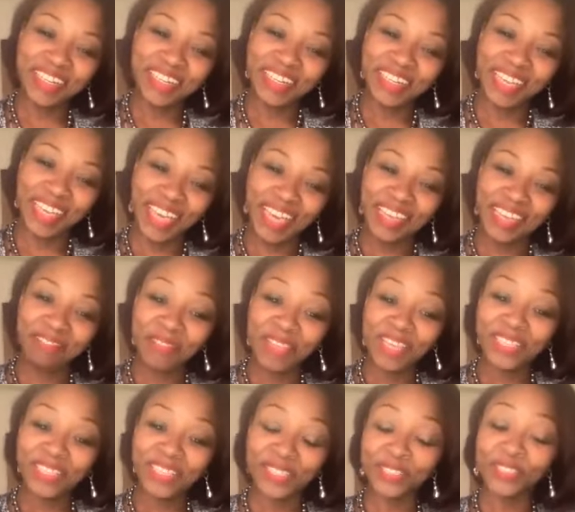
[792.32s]
okay,
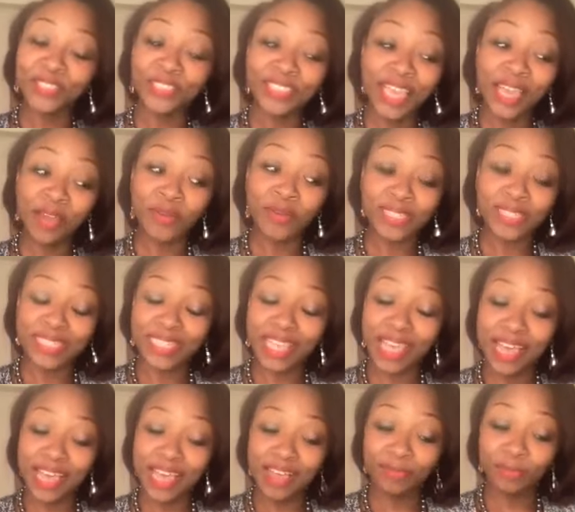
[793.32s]
so today was
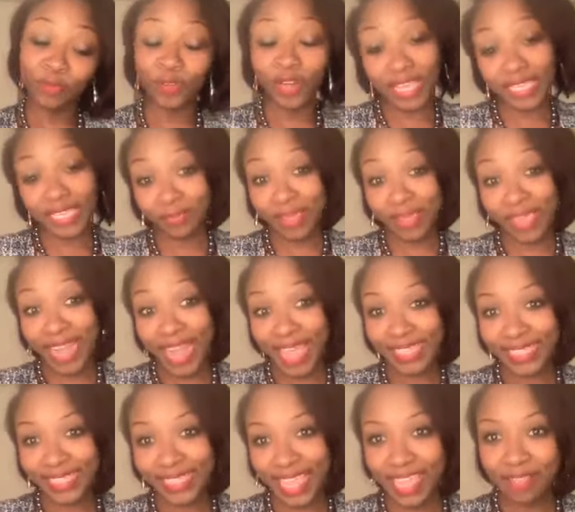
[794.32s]
uh, today is my
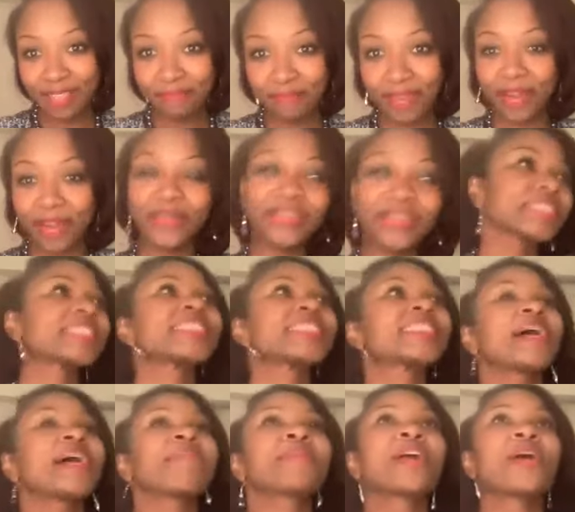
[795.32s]
last day in Paris.
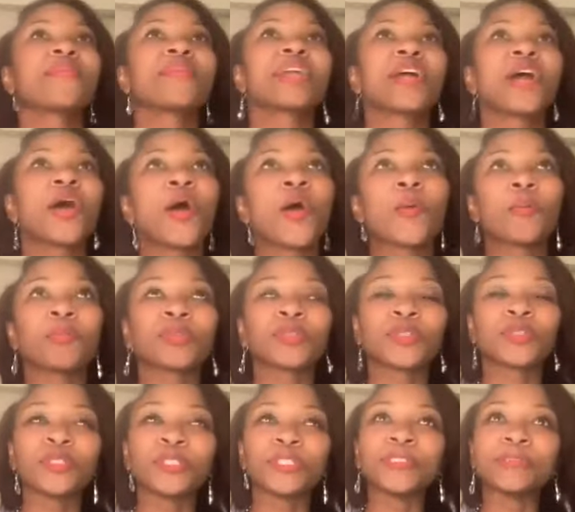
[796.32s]
Mm. I'm coming home
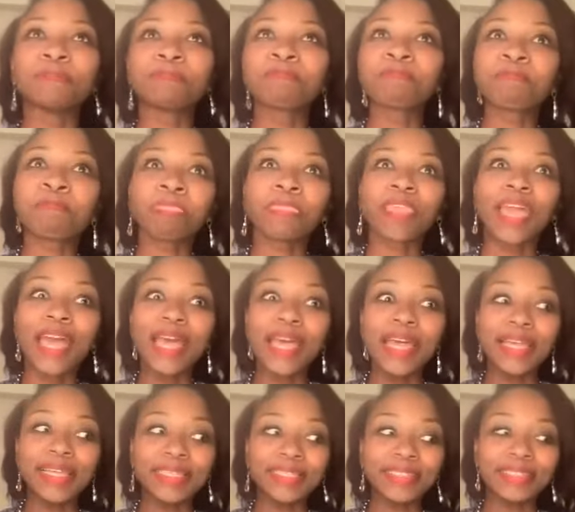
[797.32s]
soon,
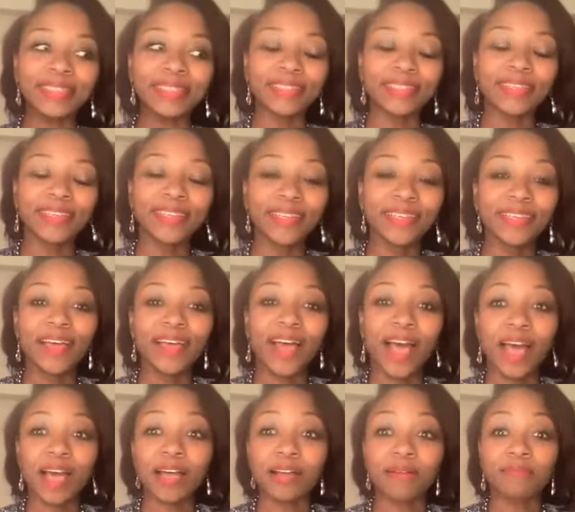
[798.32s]
and
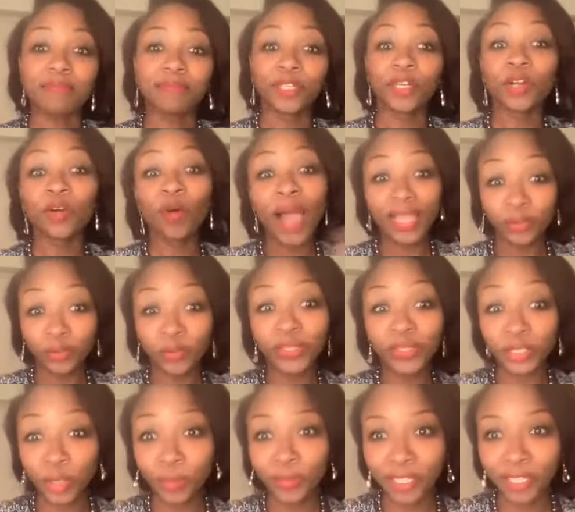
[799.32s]
um, you know, I do
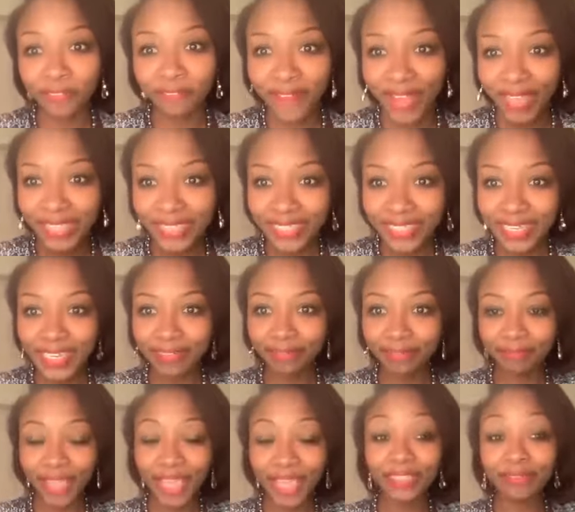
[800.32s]
intermittent fasting
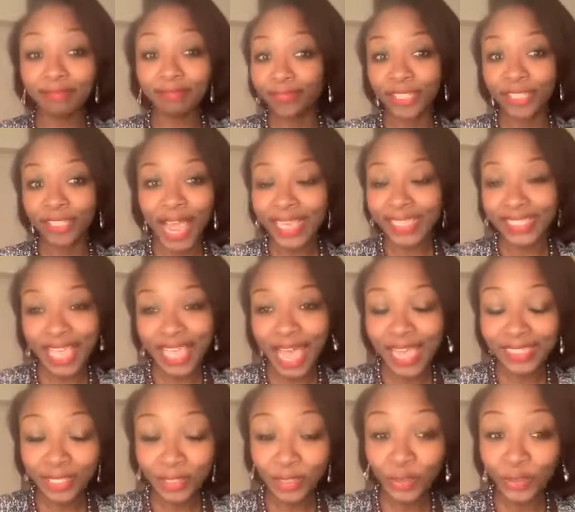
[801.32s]
and I uh-huh.
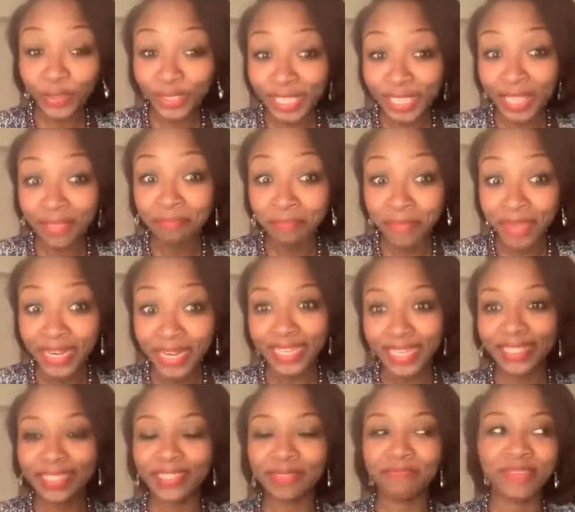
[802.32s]
ask you 10
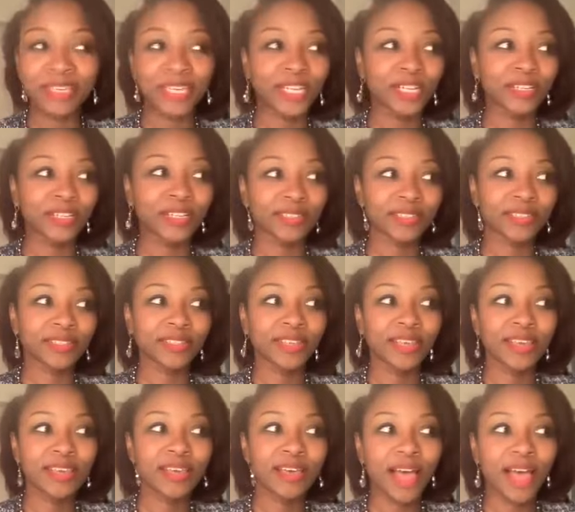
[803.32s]
minutes because
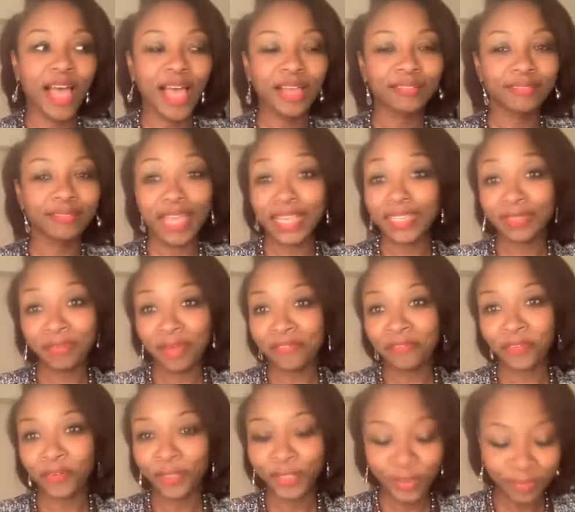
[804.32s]
that's my
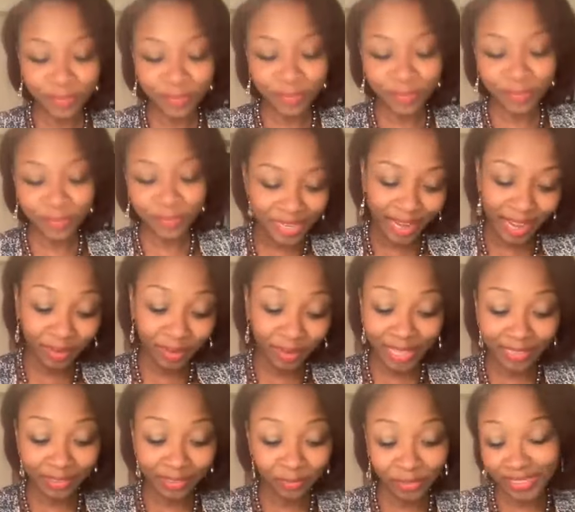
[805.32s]
first meal
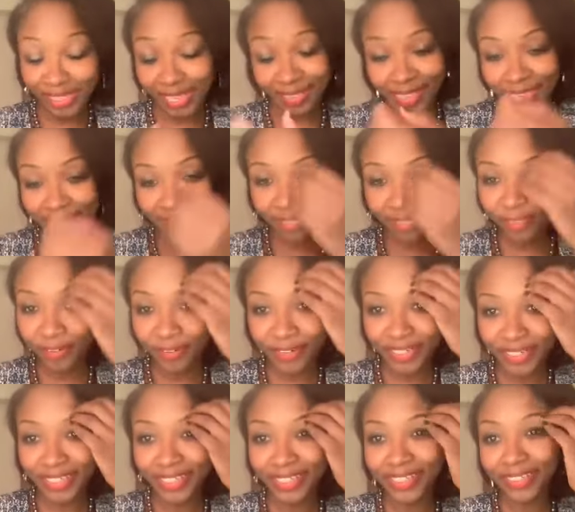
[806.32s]
at, was at
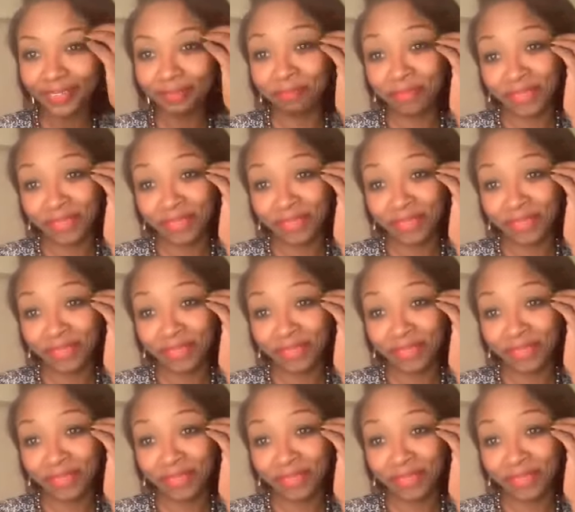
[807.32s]
8:30